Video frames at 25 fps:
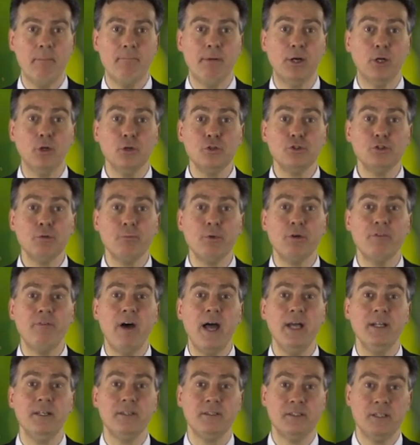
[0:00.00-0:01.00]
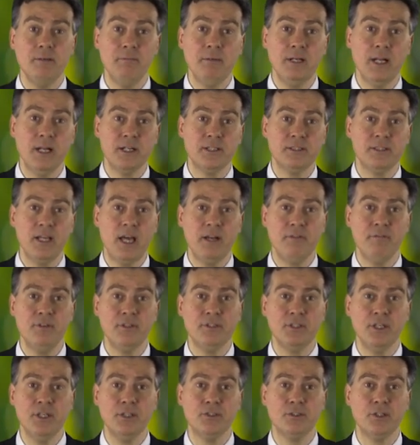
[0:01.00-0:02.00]
but also provide similar
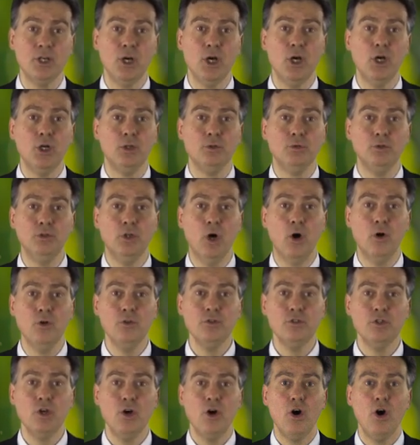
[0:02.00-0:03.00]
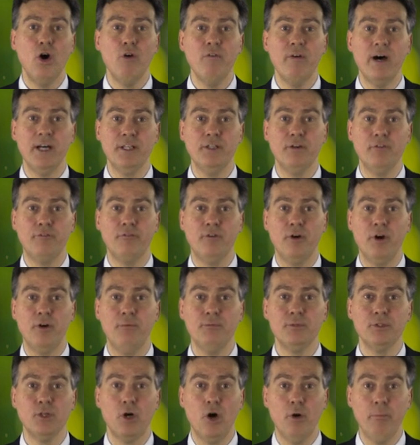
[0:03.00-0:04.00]
services to those of other
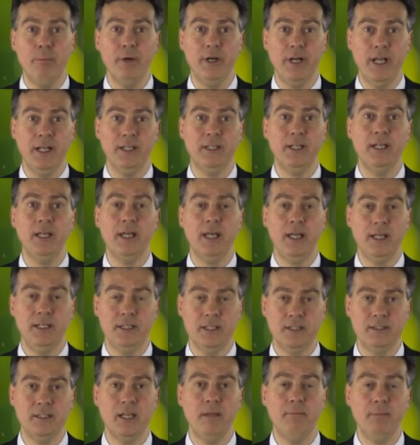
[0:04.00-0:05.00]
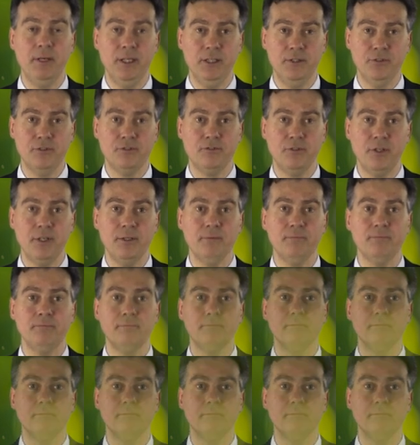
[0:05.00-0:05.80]
firms operating in the same industry.